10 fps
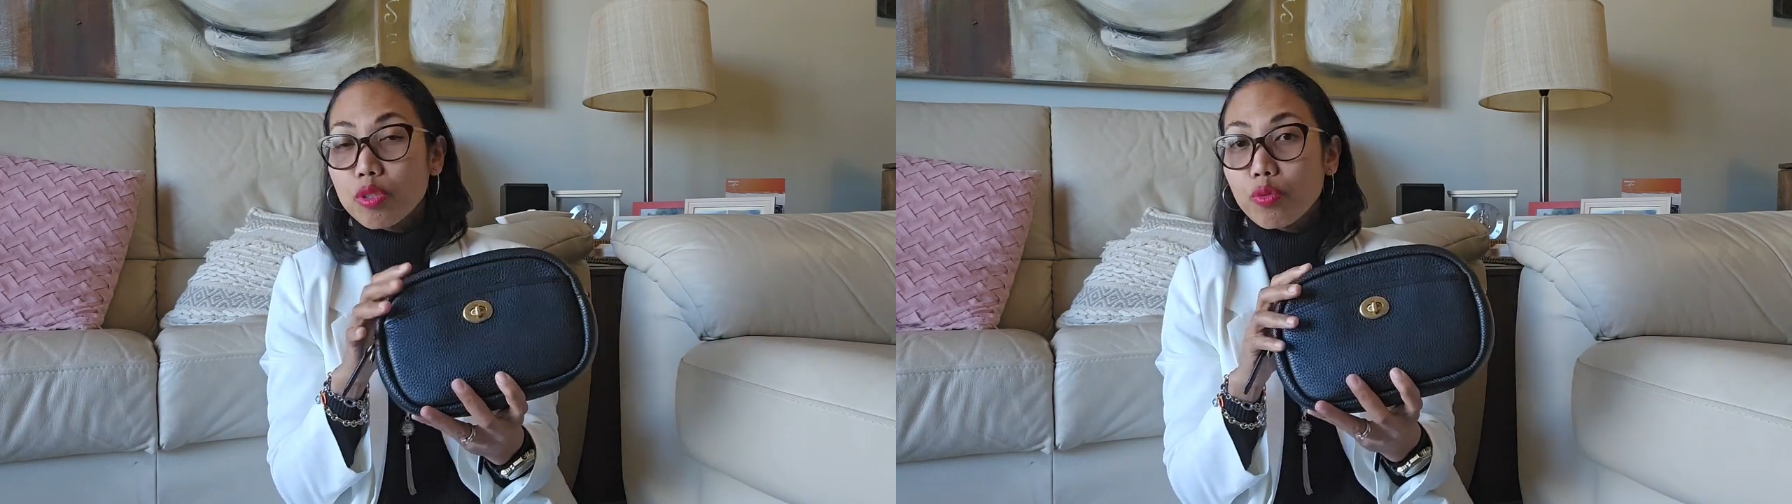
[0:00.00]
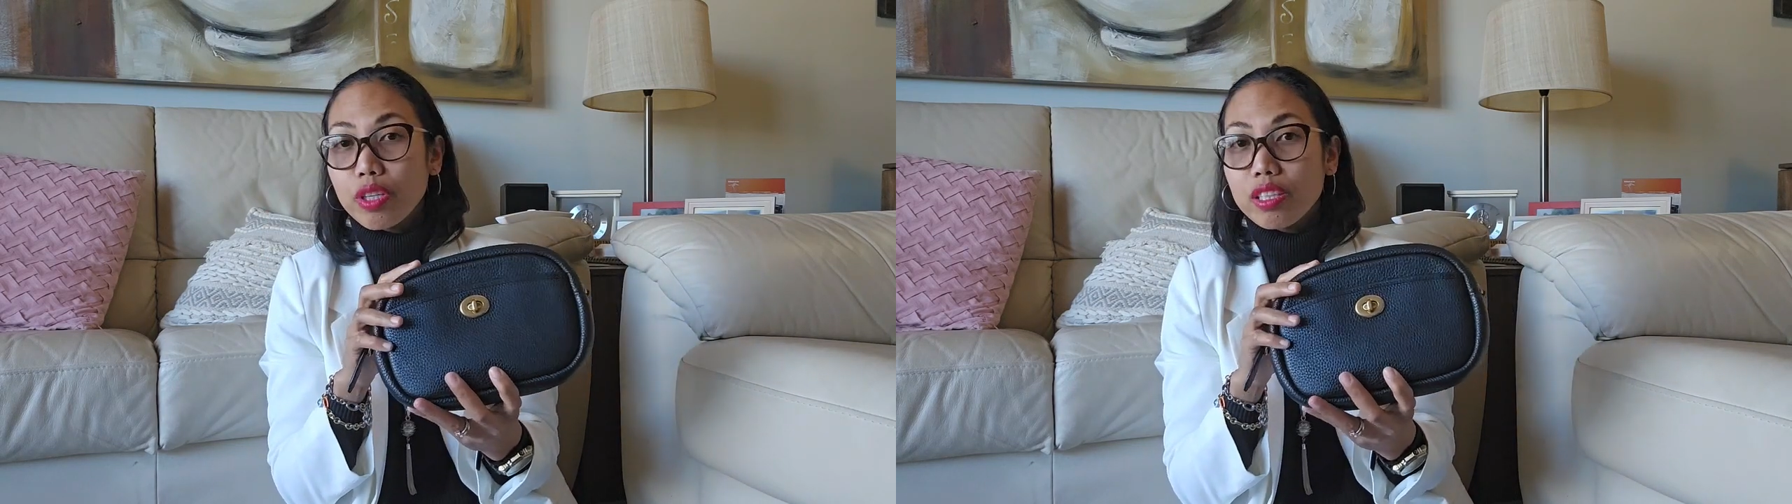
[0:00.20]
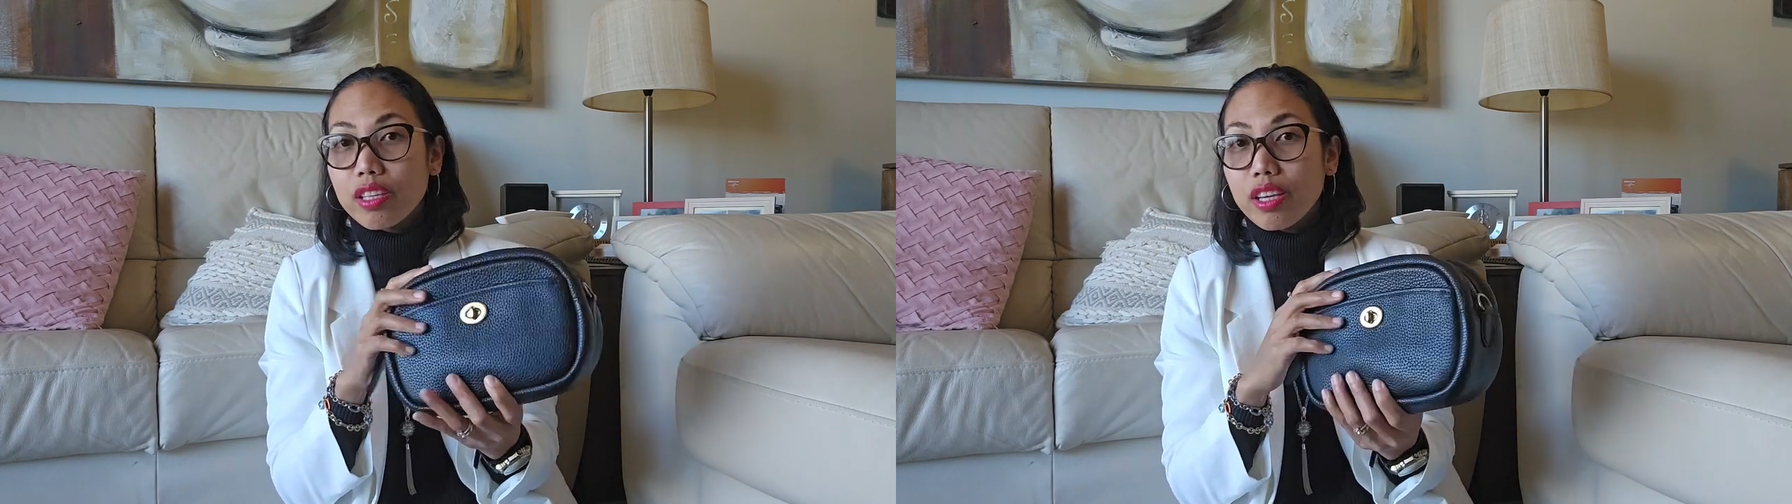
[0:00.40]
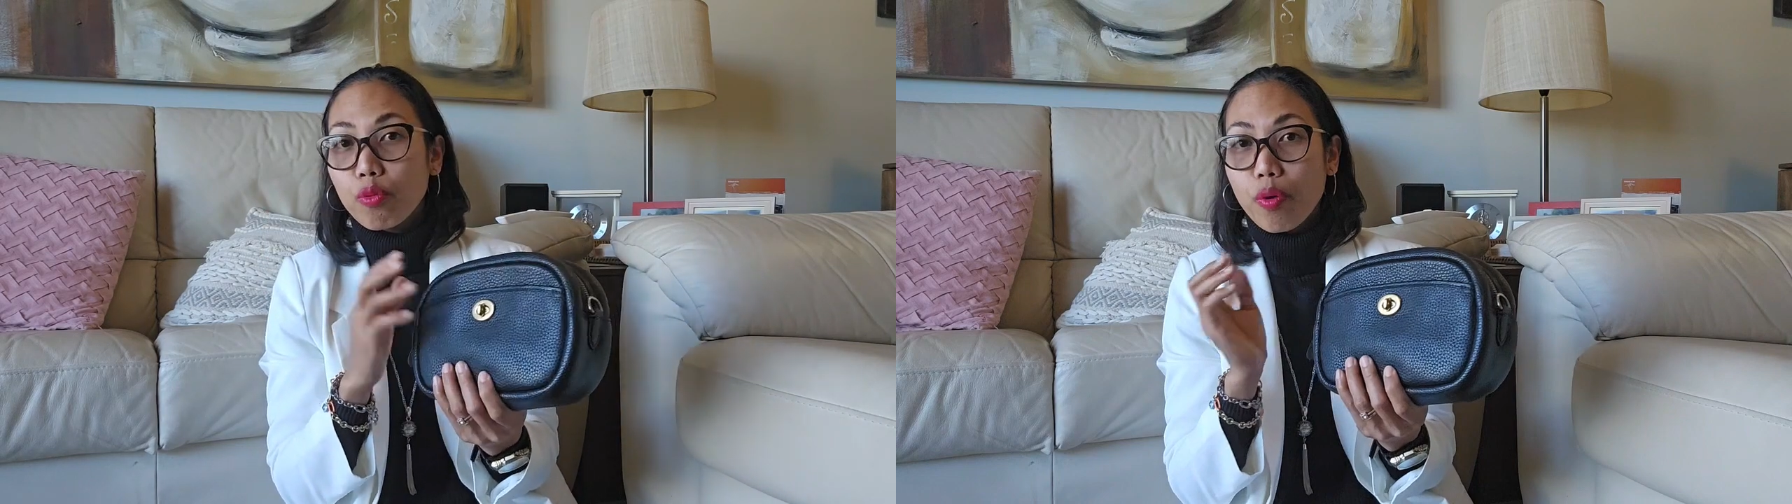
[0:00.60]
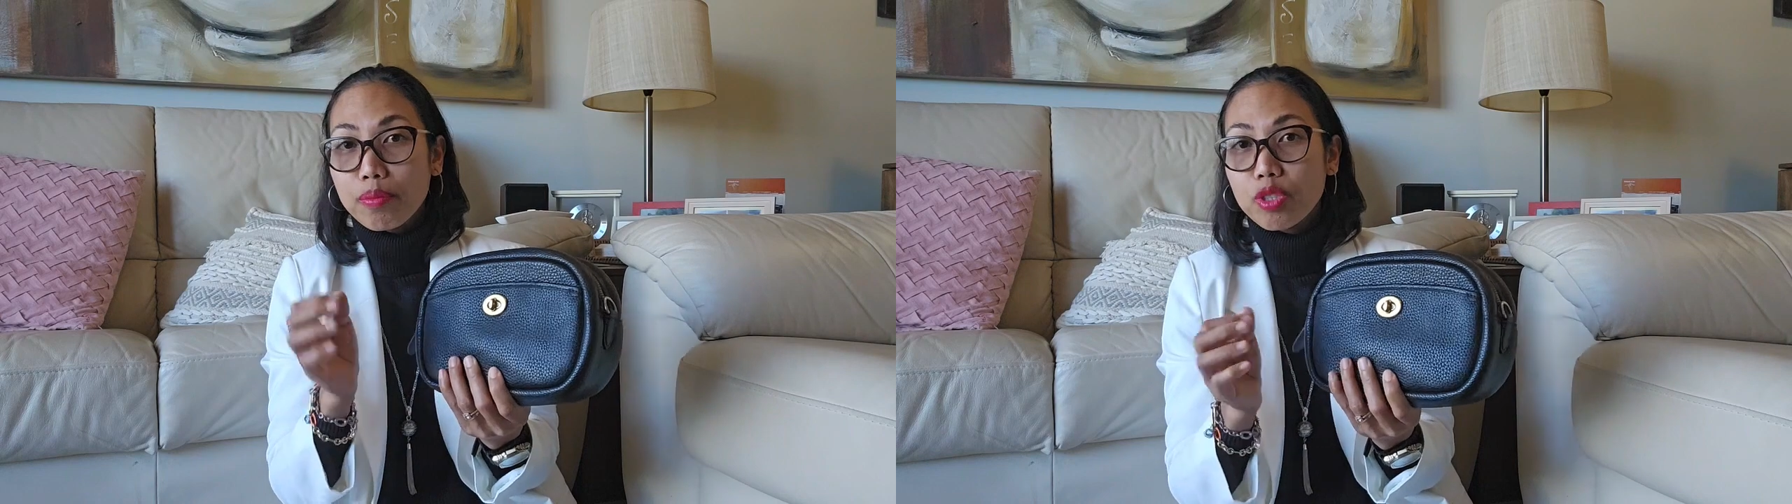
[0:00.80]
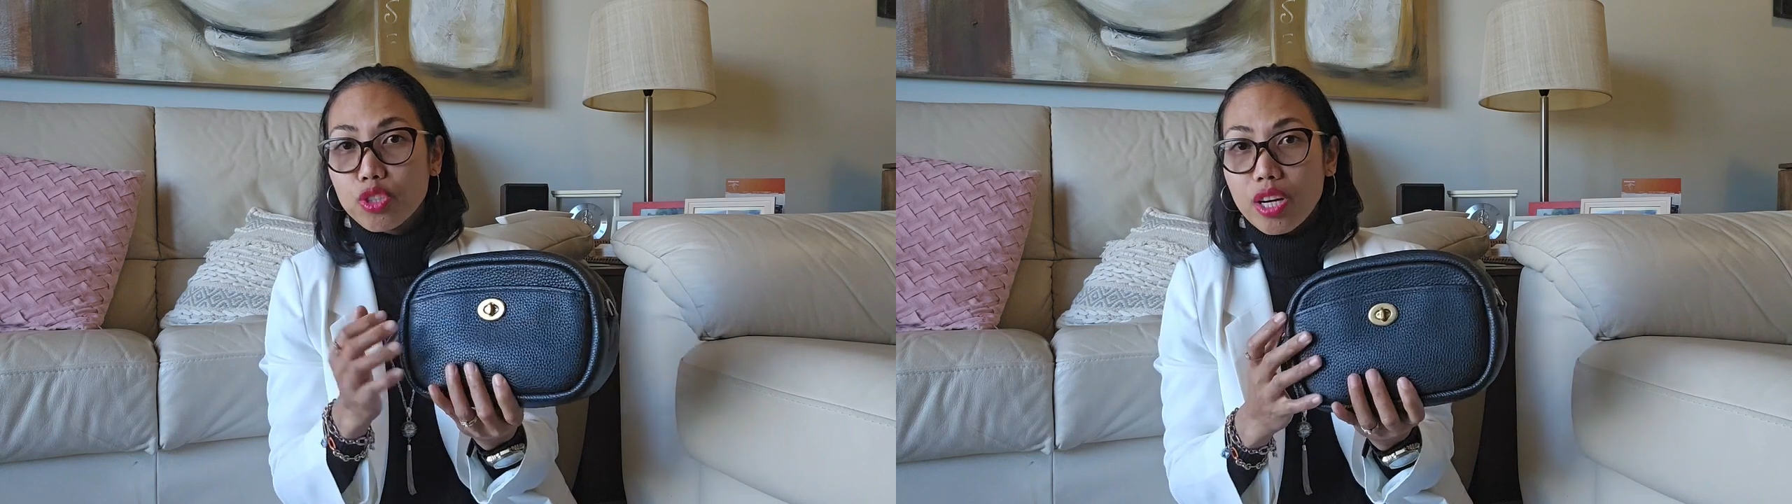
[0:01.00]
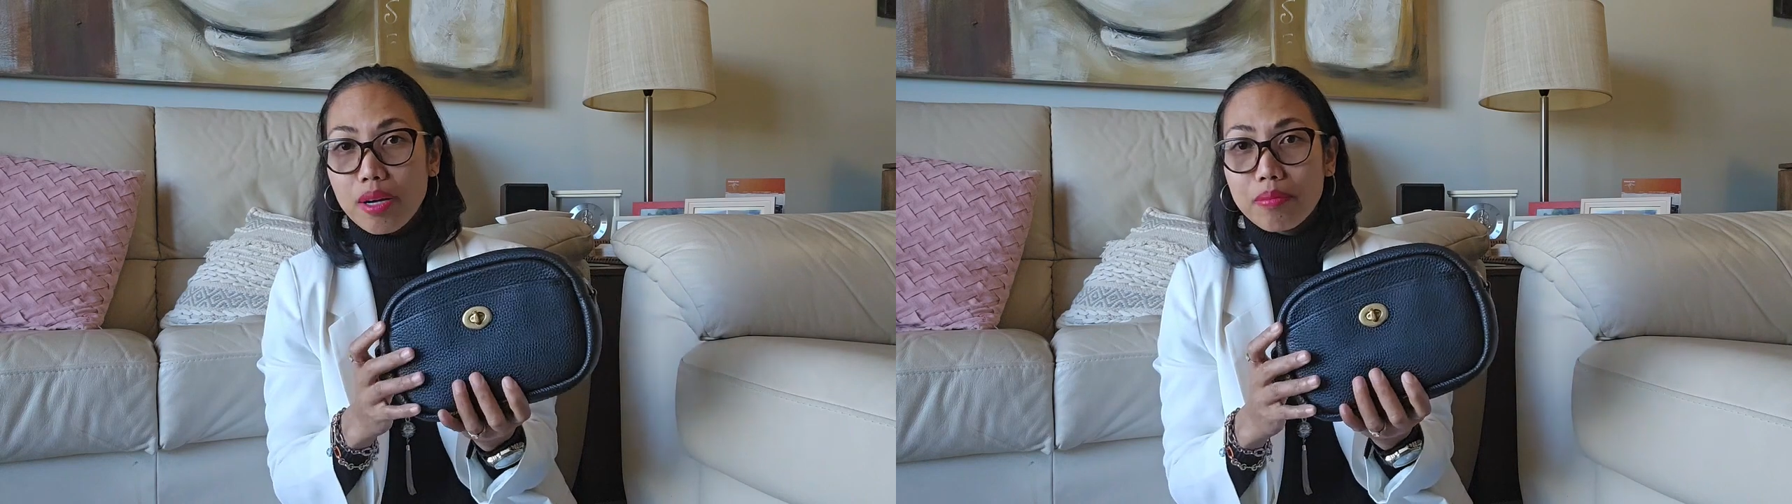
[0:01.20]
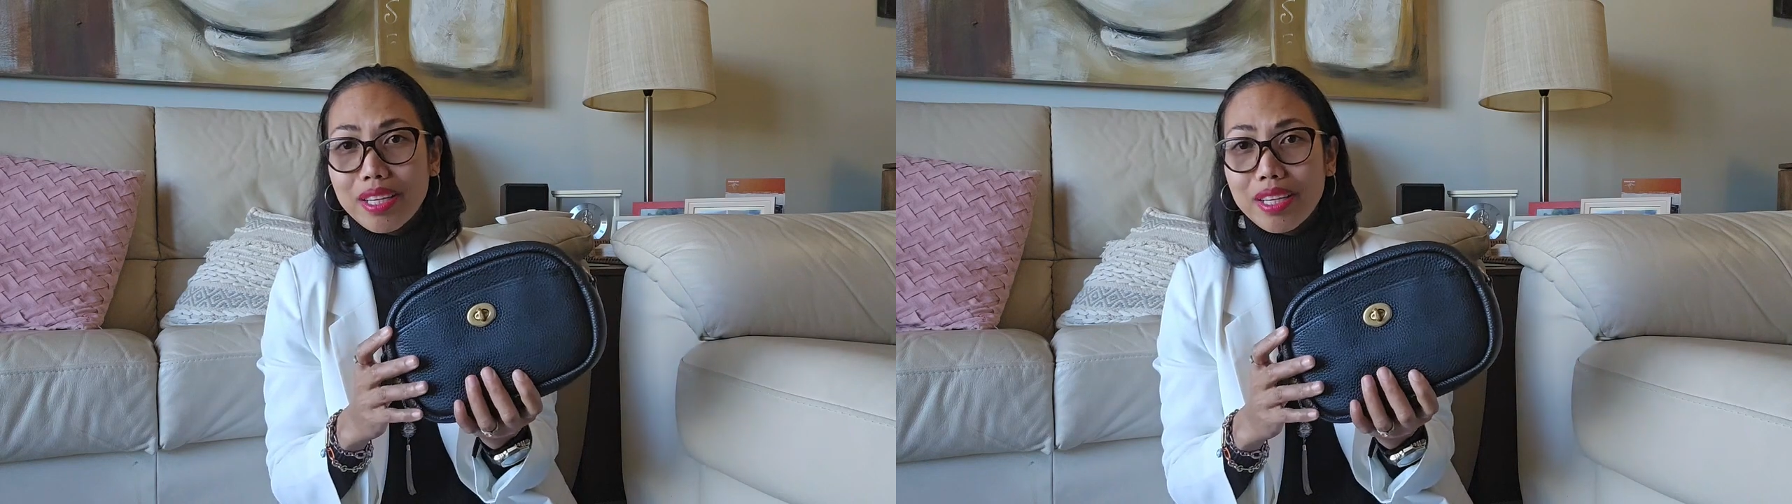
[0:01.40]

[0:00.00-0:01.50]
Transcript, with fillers: with a web strap